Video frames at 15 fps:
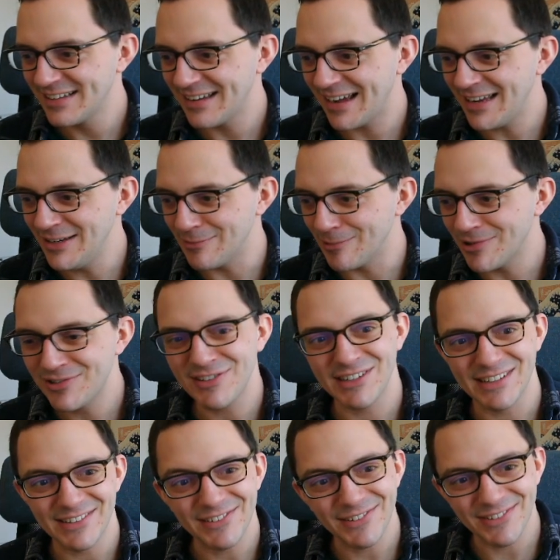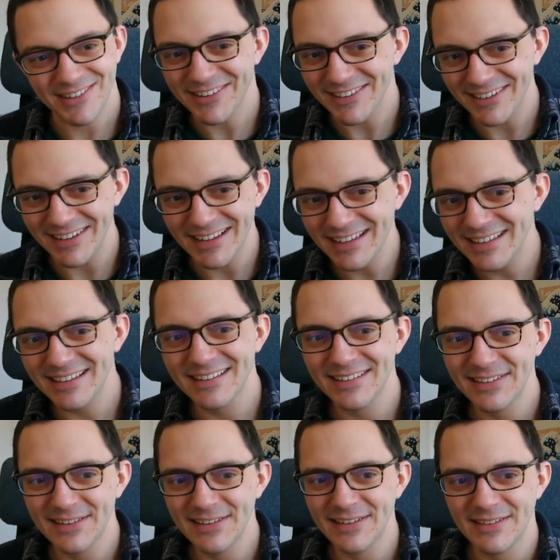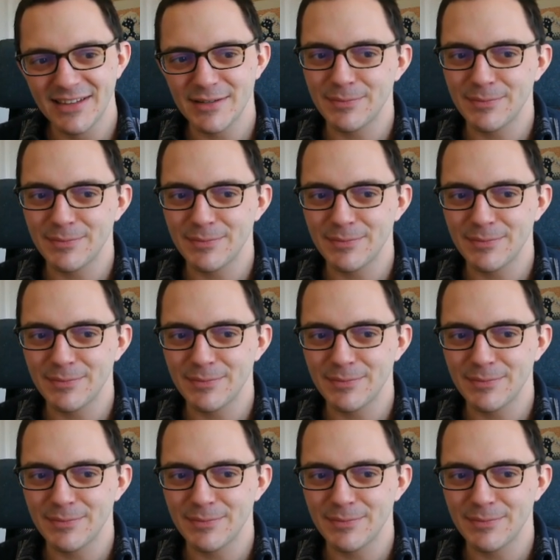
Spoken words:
Hand-washy is also like, this